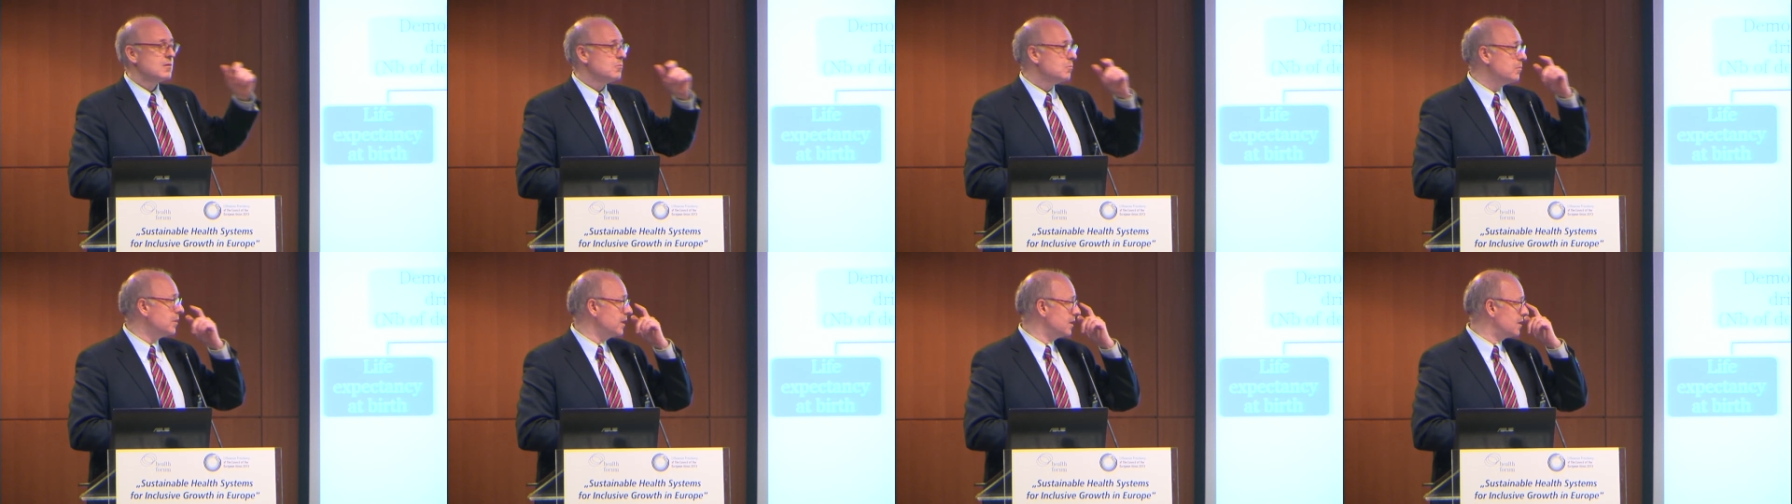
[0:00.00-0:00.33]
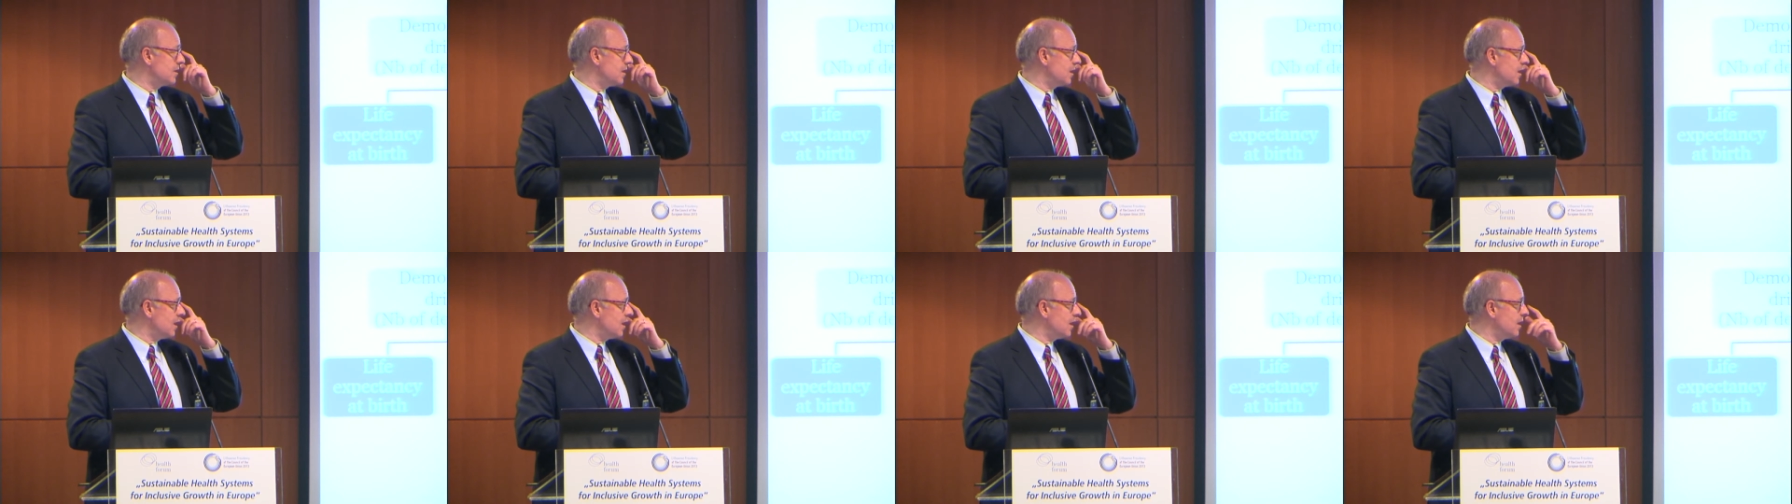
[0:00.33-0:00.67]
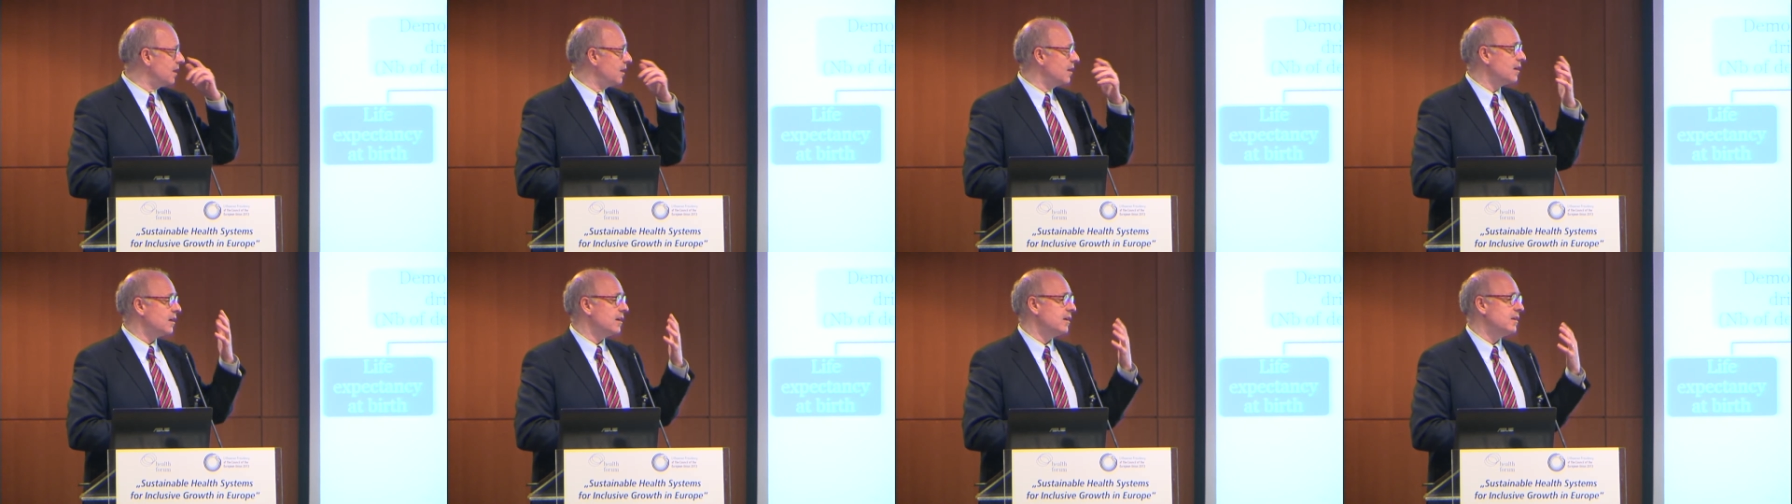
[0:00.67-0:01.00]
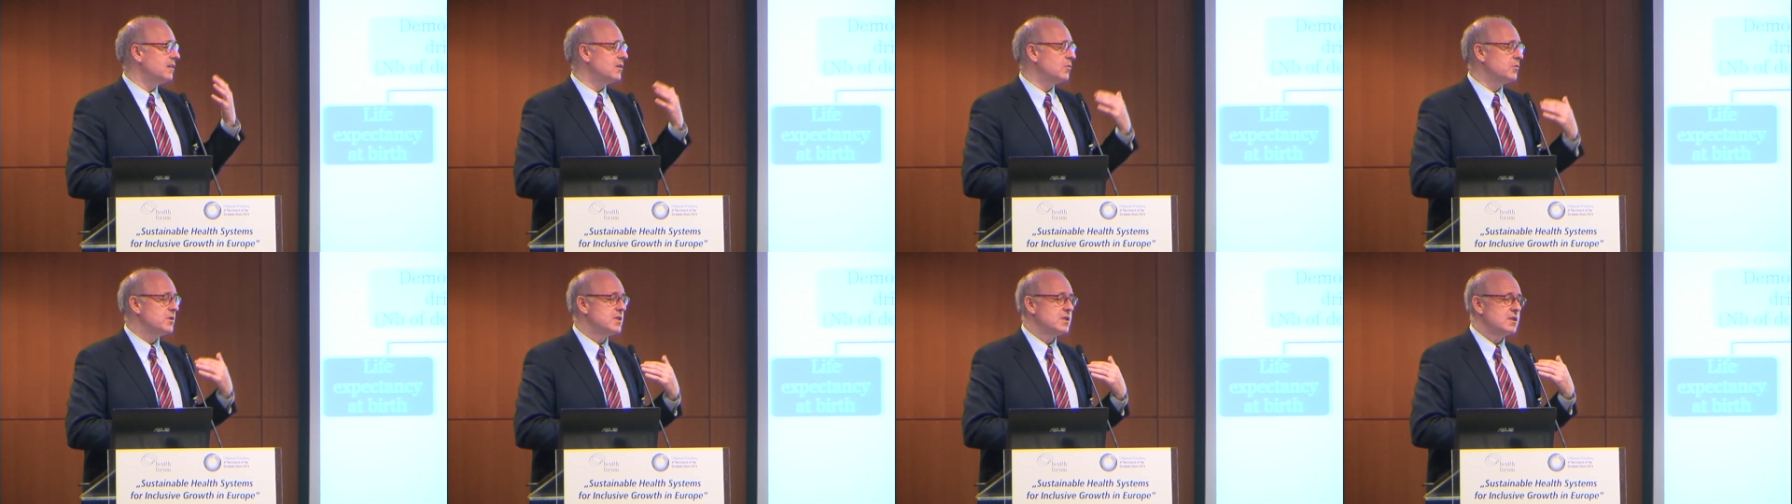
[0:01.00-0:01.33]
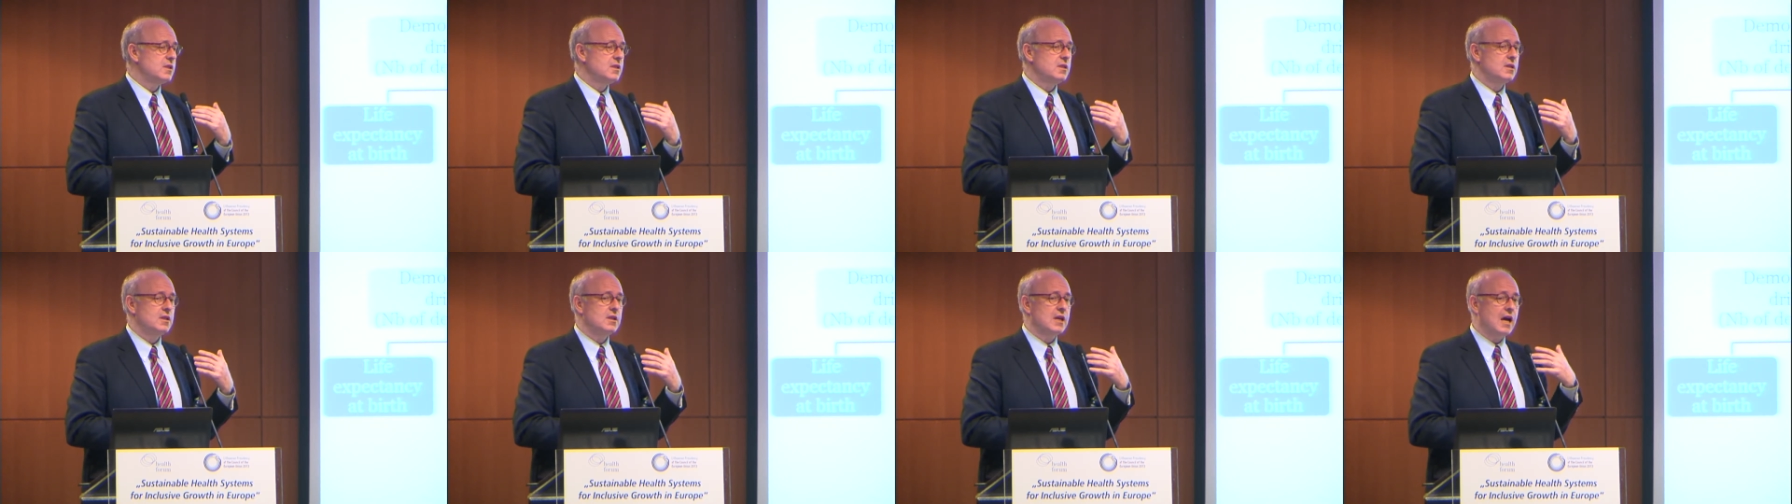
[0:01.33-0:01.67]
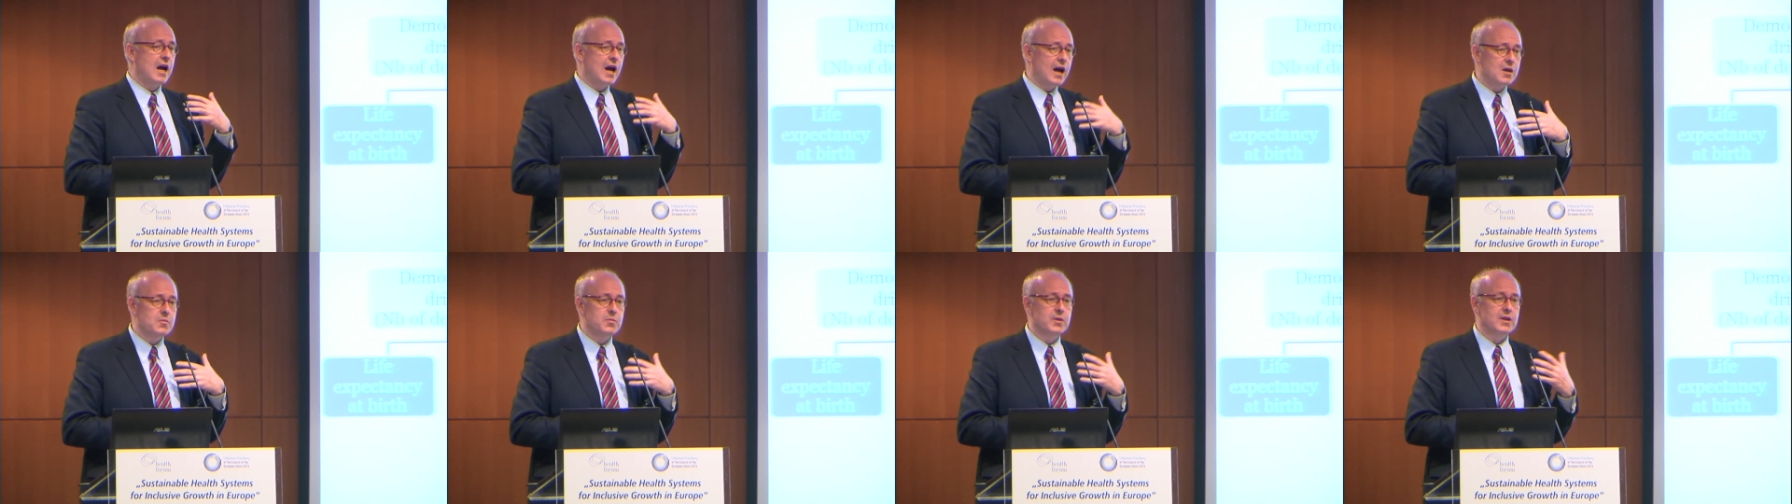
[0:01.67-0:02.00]
But in the OECD,
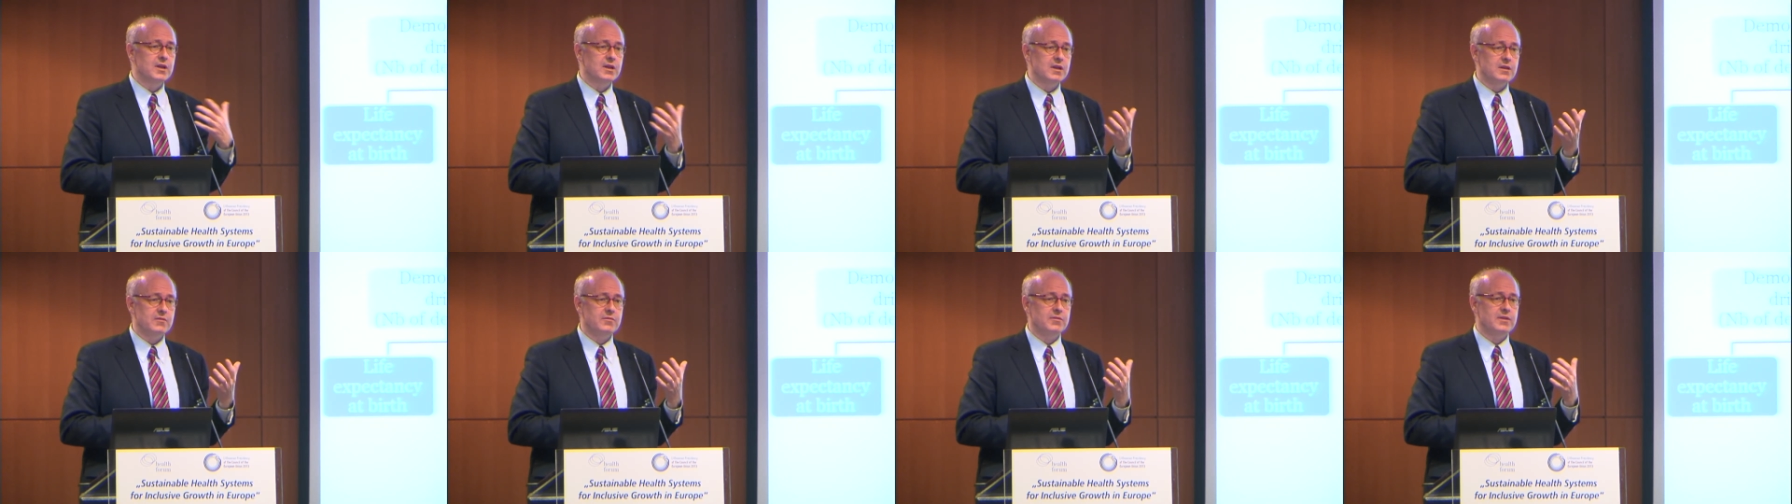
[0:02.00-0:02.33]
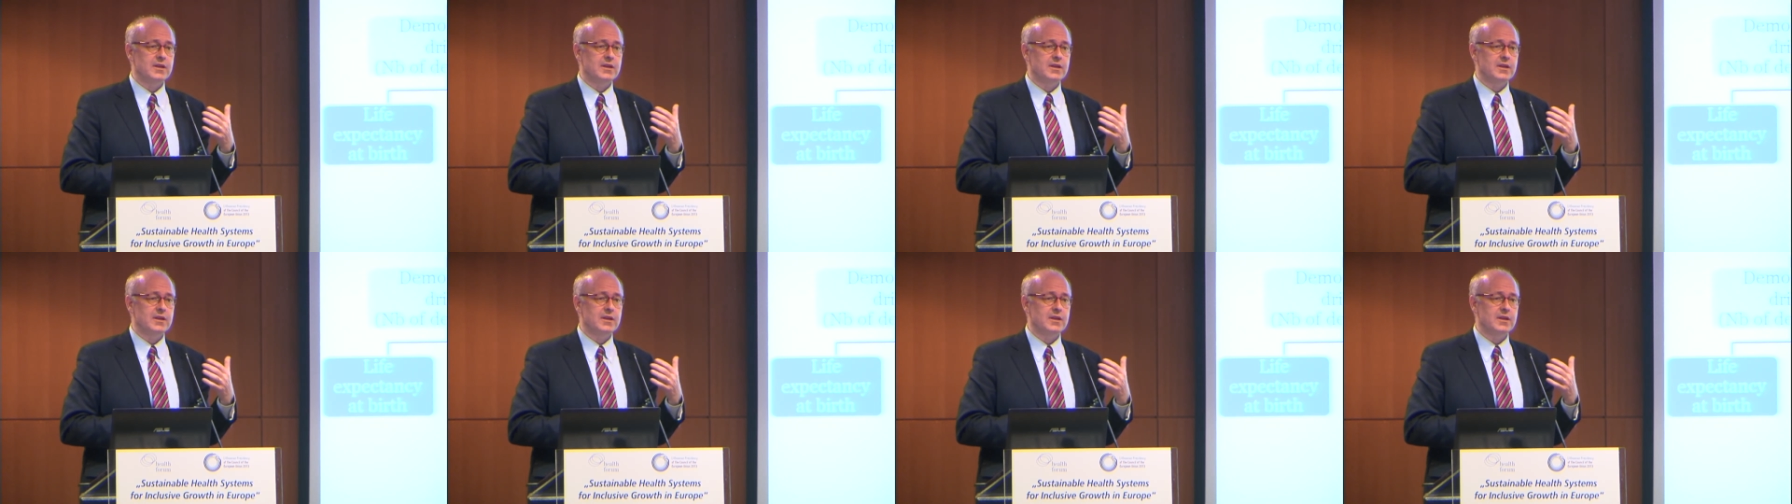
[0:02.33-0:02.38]
I believe